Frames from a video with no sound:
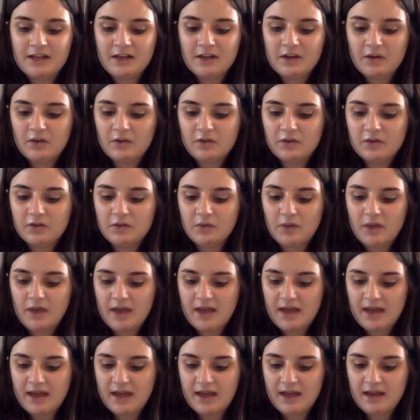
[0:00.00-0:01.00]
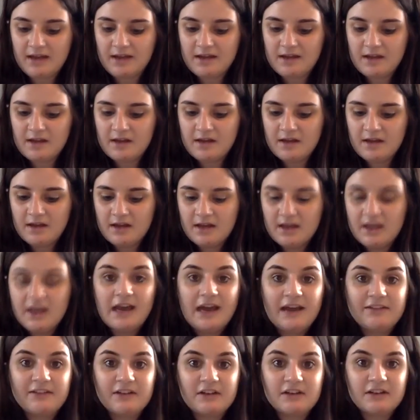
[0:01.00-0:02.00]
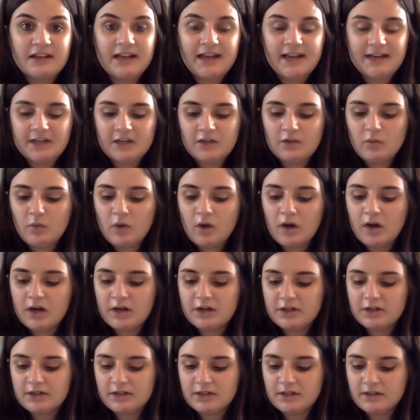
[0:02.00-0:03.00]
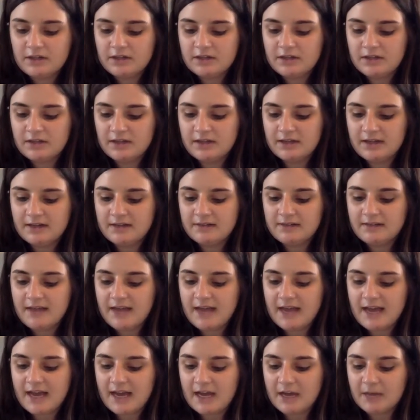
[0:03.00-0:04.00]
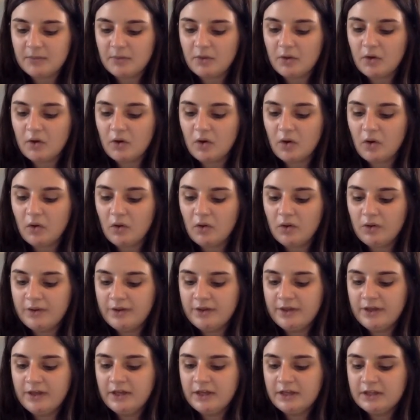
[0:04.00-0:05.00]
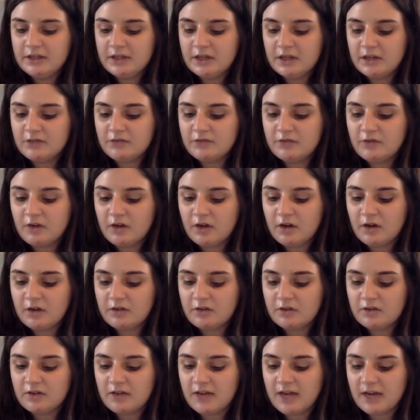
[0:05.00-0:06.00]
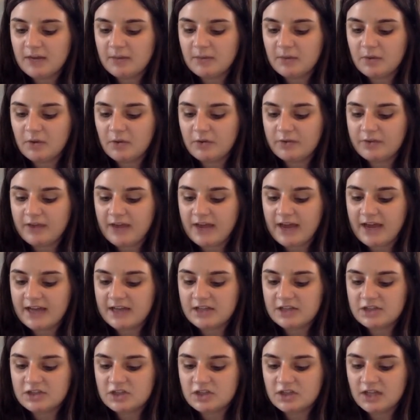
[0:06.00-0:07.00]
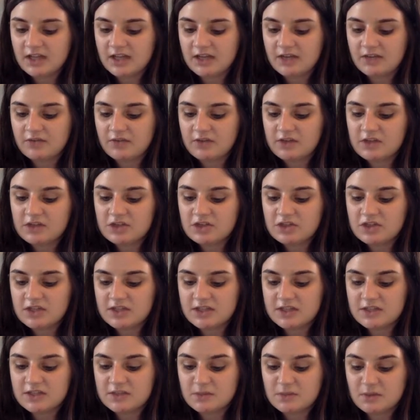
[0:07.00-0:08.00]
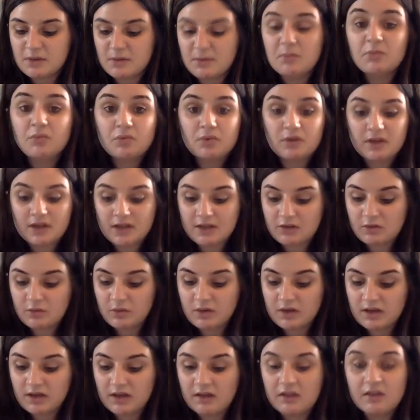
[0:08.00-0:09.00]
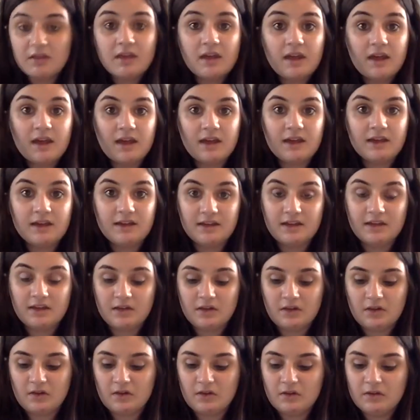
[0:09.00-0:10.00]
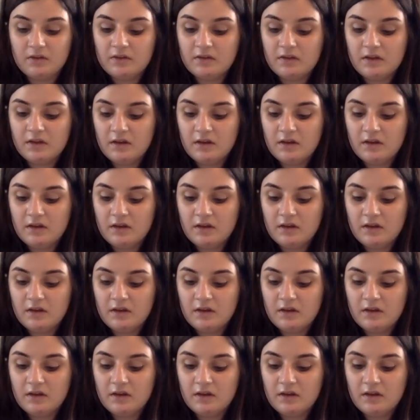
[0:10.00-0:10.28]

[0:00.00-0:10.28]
Goes through egg, and they're laid in water. Tadpole. Young frogs or tadpoles hatch like fish. They swim and breathe with gills.